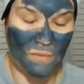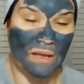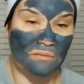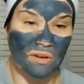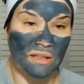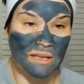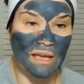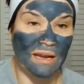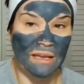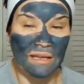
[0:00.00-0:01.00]
and really
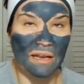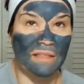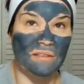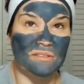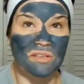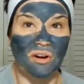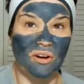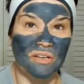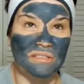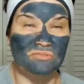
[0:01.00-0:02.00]
getting it in those hard,